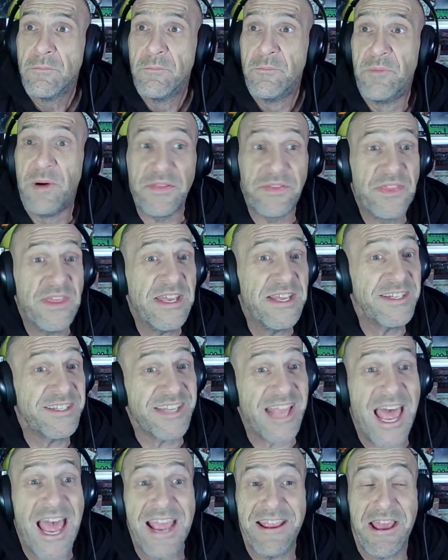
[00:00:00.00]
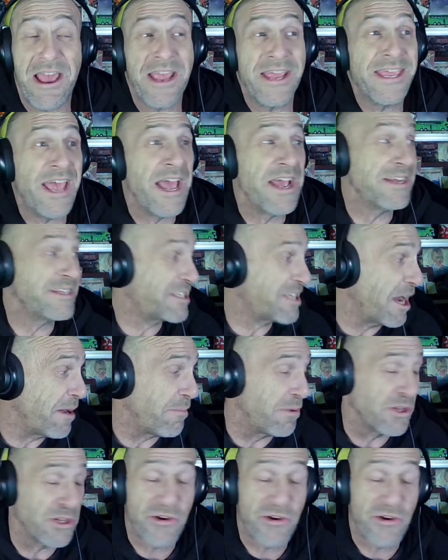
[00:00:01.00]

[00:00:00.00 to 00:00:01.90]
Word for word: but this, I, I, I, stumbled